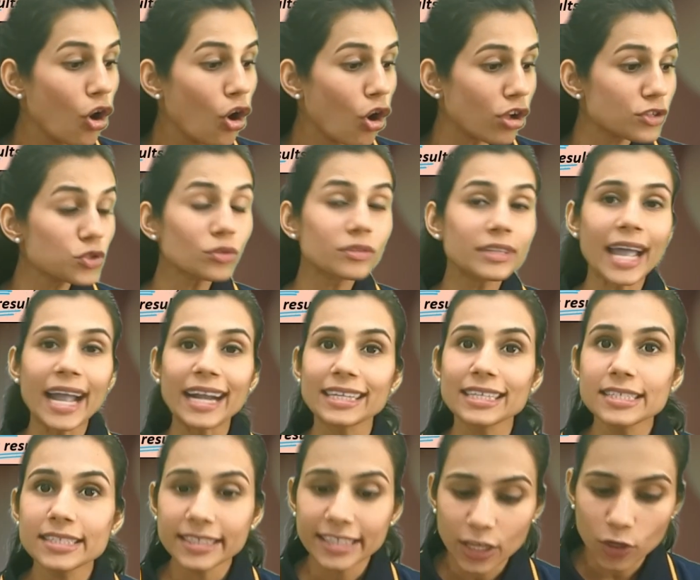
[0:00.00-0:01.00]
Also,
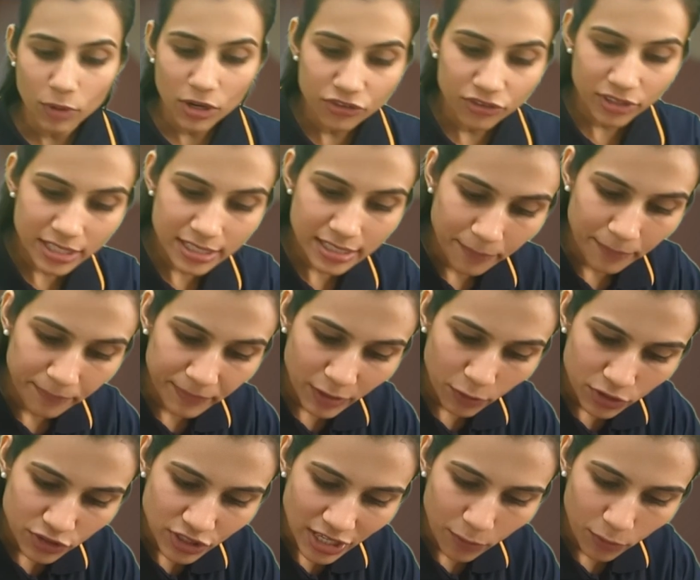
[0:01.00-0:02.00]
characteristic equation is
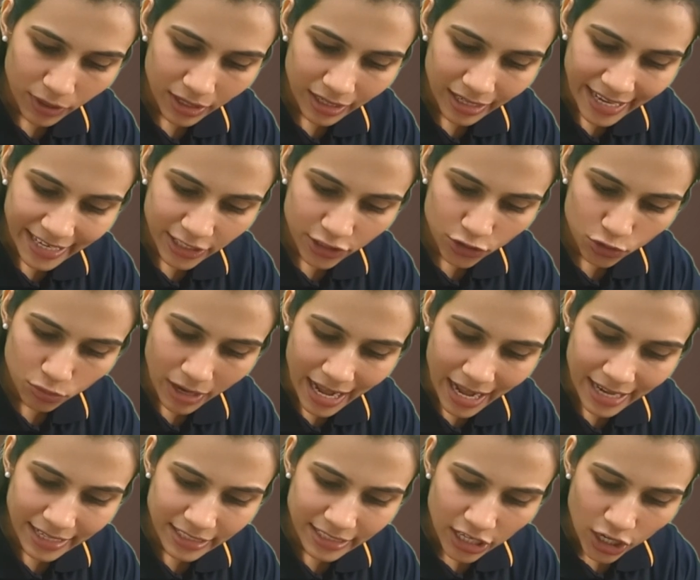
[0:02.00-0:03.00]
something which I would like to
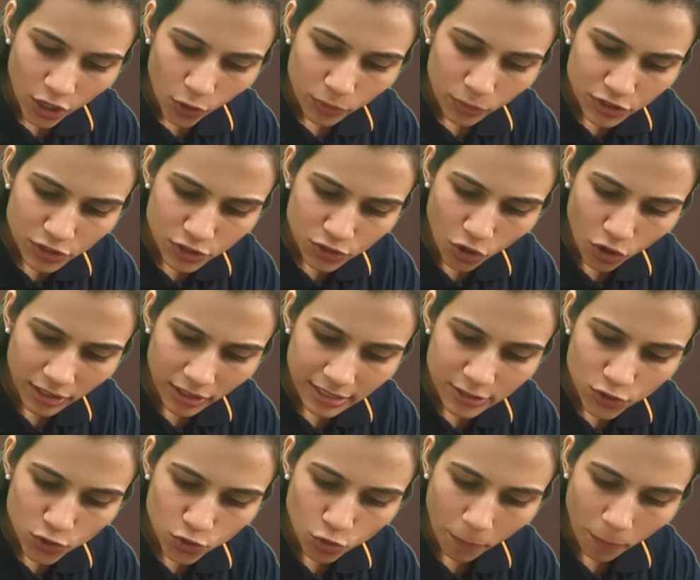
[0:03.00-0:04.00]
add, which is
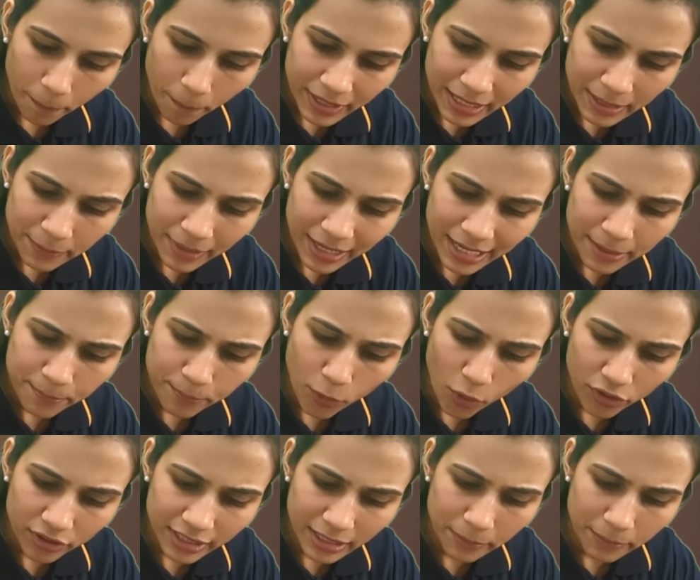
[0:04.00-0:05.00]
not supremely
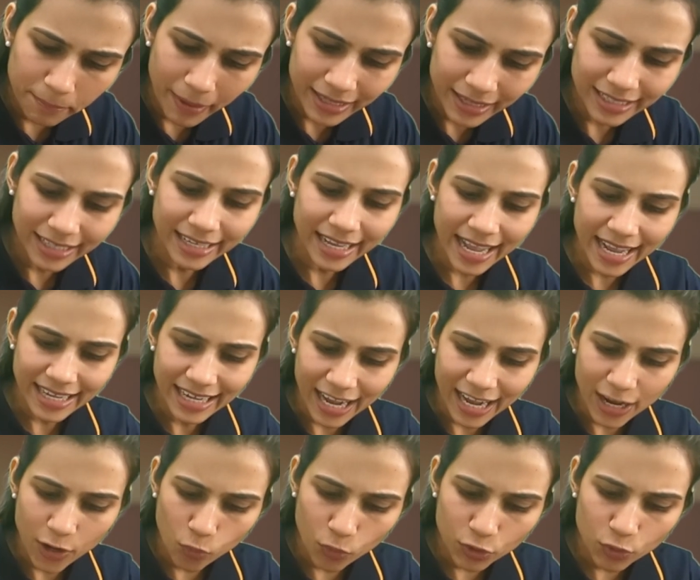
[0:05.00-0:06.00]
important, but again,
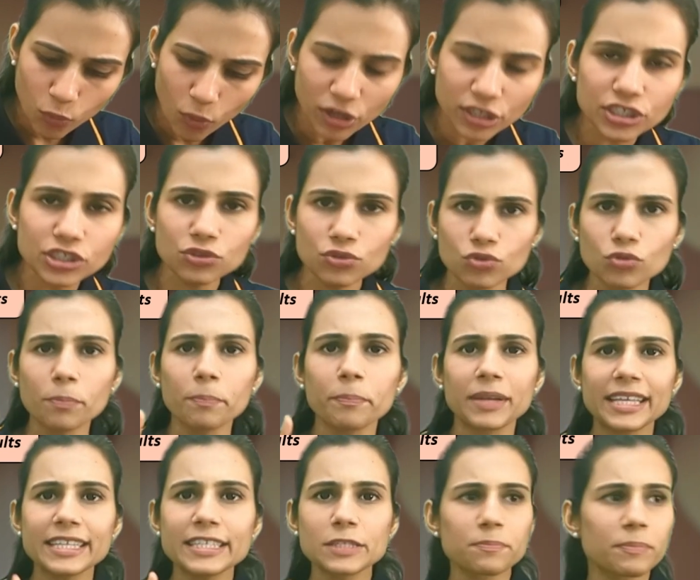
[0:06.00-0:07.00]
I would want you to
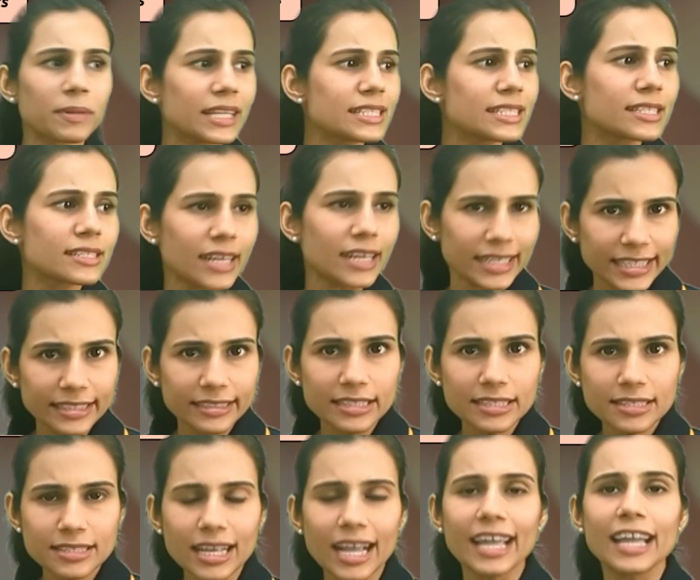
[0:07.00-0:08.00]
please study
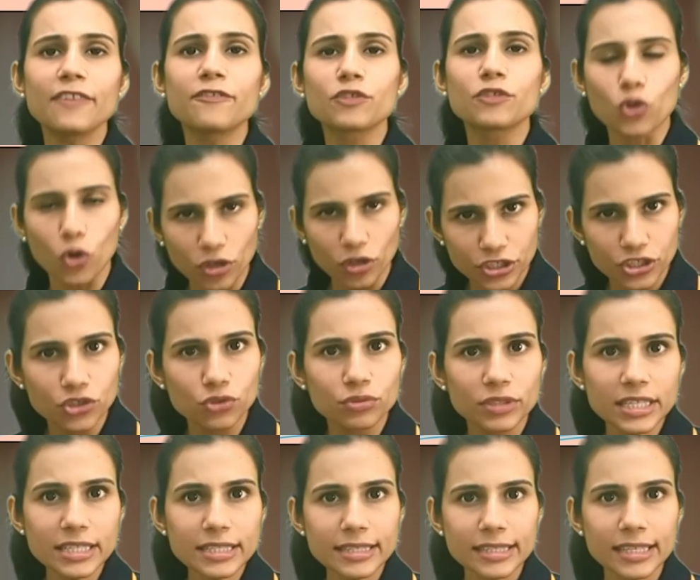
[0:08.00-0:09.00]
this. I have taught you
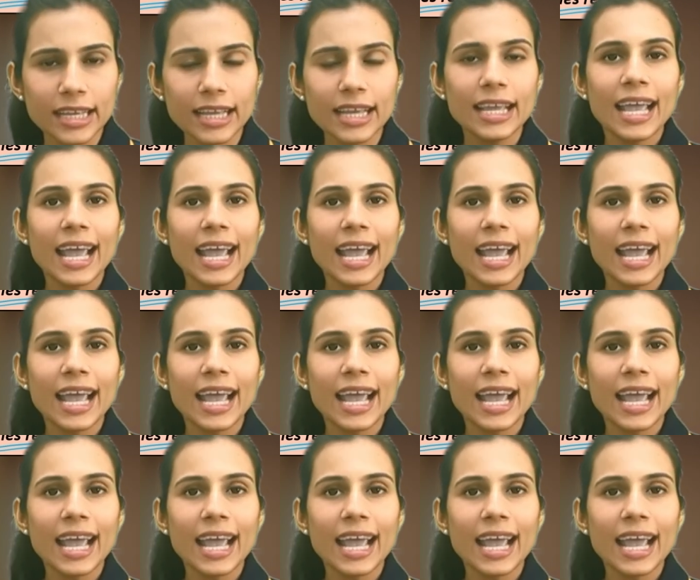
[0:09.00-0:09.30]
this.